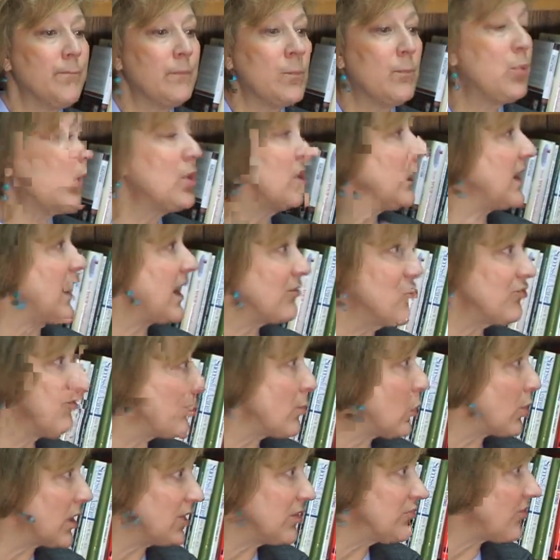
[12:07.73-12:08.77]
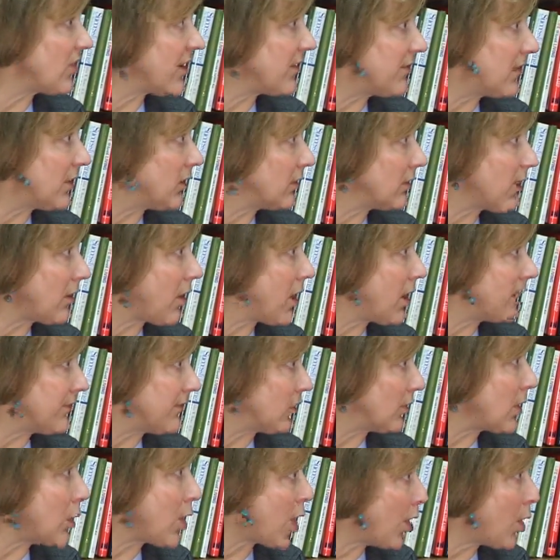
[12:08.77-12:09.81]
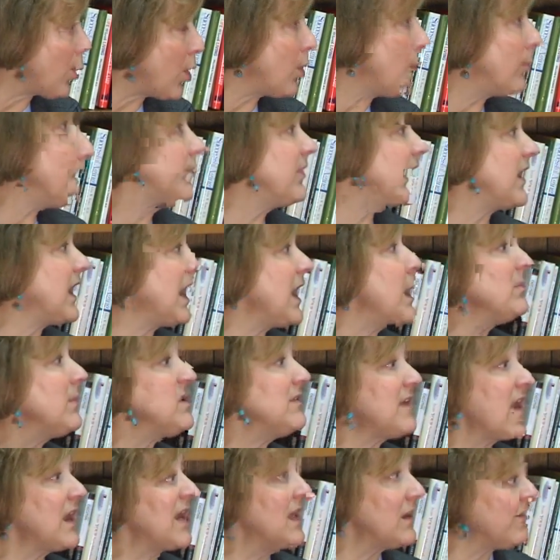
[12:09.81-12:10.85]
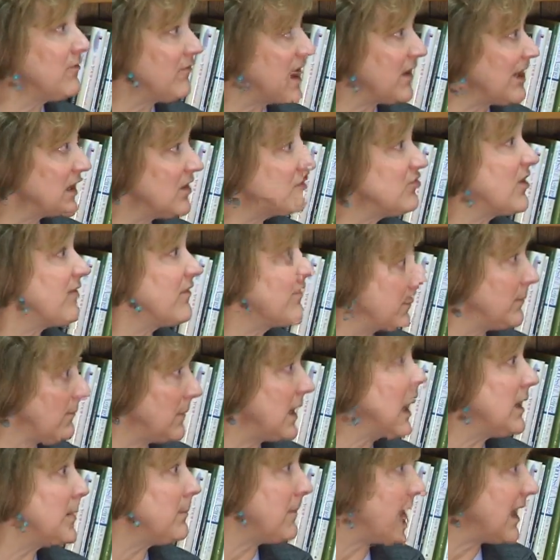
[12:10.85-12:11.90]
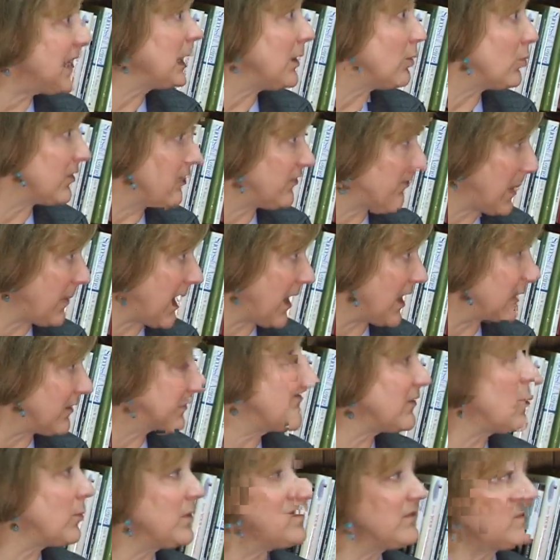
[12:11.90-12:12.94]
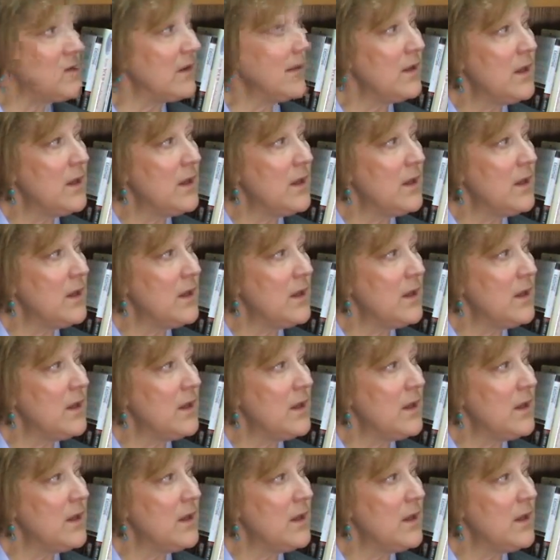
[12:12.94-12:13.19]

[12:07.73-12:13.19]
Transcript: put an extra mortgage on their home. They can't be taken advantage of in many respects. So it's